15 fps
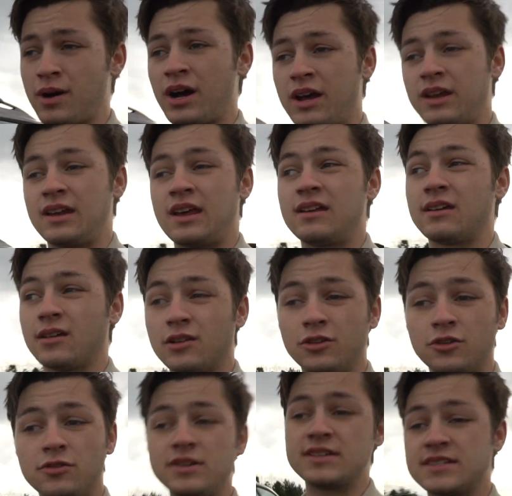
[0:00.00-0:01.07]
mine and
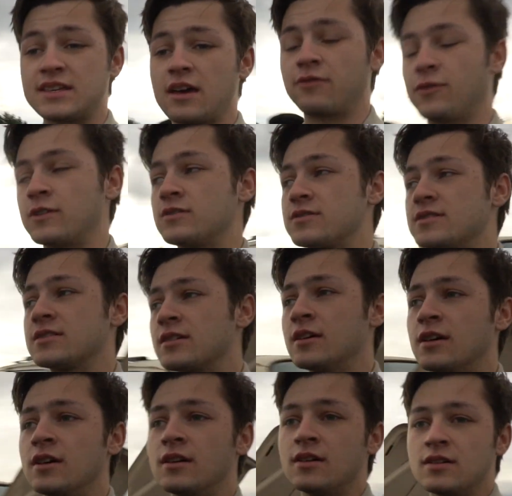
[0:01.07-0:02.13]
including Stefan's.
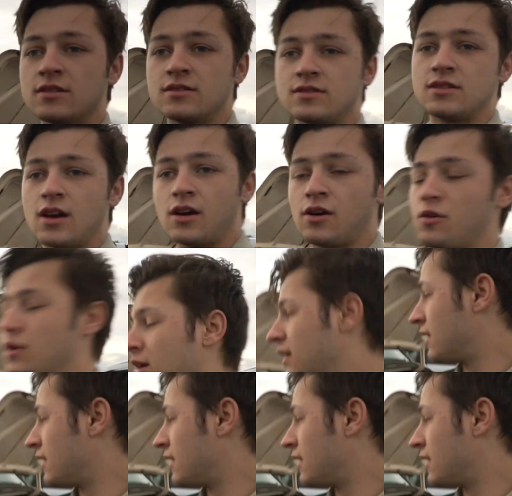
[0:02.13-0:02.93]
So,